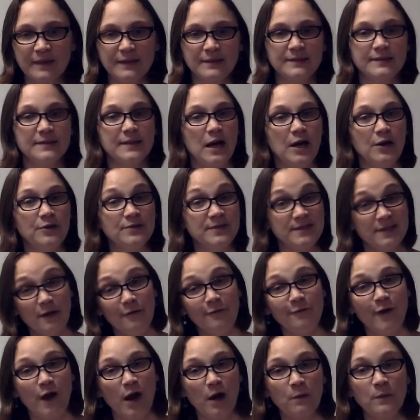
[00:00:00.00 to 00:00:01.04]
So
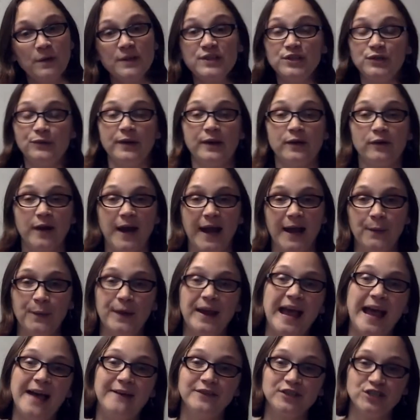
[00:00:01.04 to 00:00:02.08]
far we're doing great. We
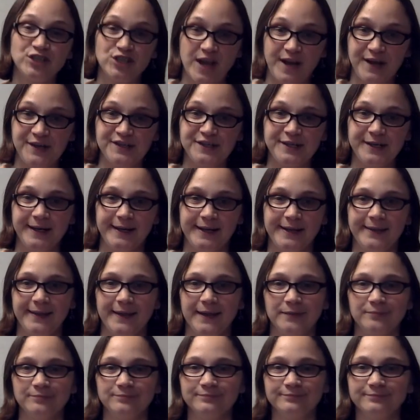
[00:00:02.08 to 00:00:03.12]
haven't changed
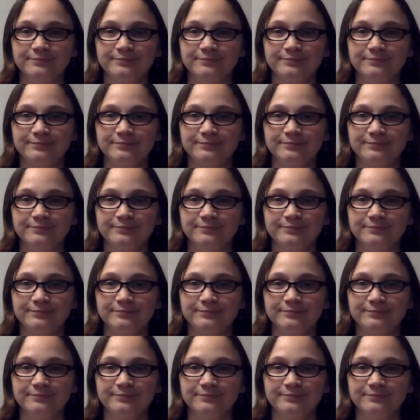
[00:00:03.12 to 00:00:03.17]
anything.